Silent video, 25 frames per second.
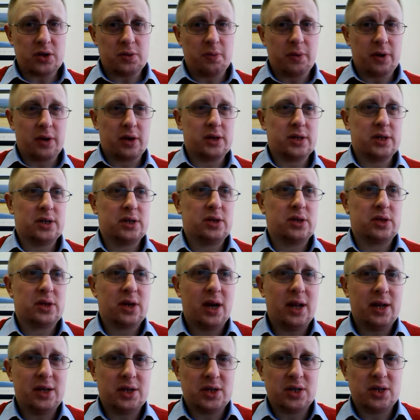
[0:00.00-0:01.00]
because he's just
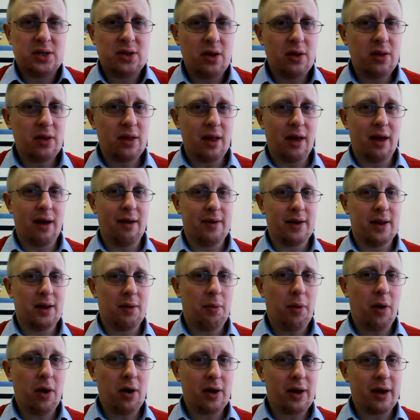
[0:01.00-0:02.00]
kind of stood there in the
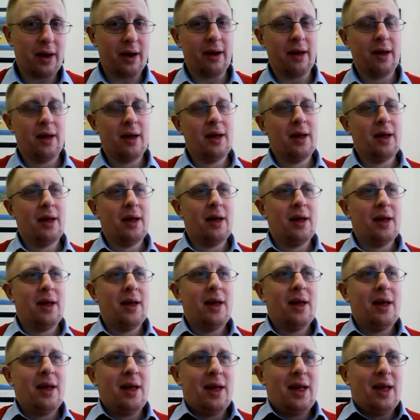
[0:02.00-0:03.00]
pocket,
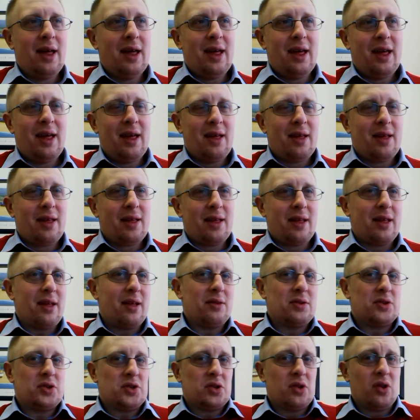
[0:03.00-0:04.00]
you know,
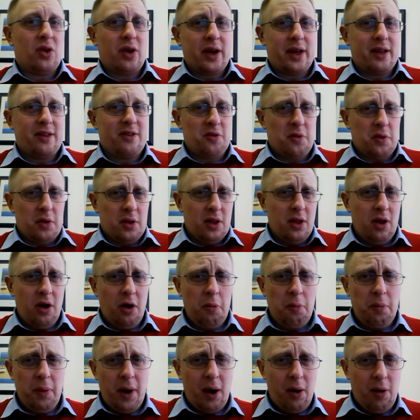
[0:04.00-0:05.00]
just looking to
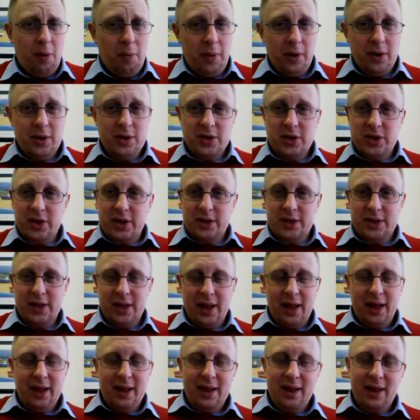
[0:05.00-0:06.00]
unload power punches. And
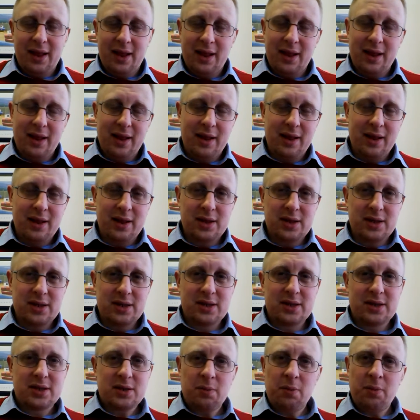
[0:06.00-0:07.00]
then
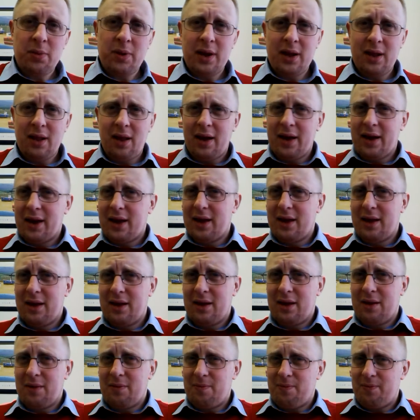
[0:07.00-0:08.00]
somebody like,
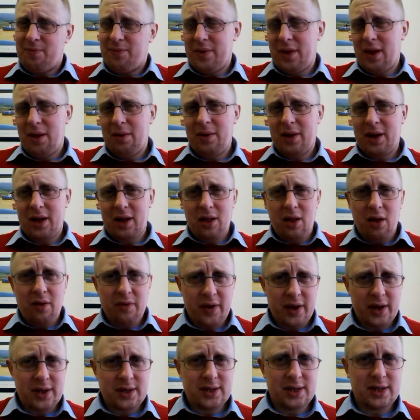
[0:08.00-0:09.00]
I mean,
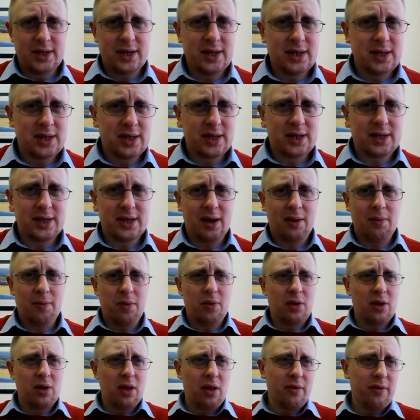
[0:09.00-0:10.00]
Golovkin's the easy
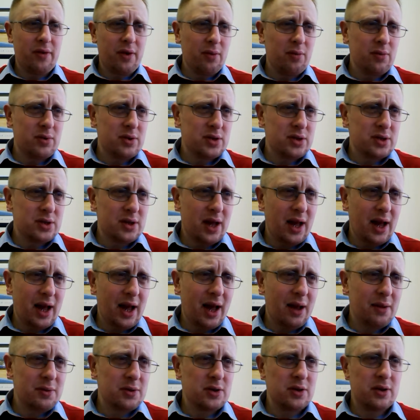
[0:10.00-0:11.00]
example. Golovkin would just
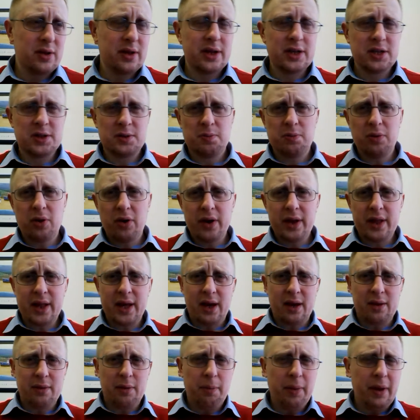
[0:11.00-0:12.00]
absolutely exploit
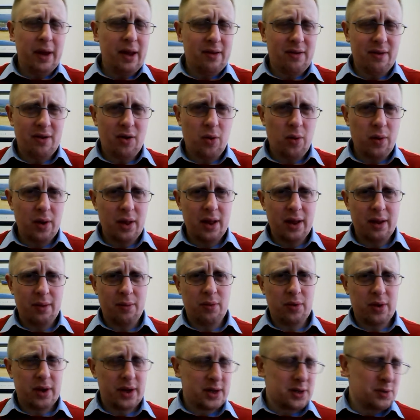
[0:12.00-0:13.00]
that. Peter Quillin
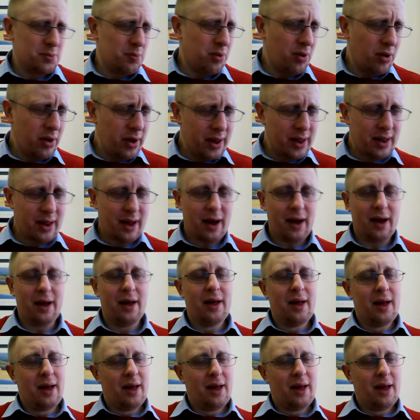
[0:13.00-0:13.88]
would exploit that.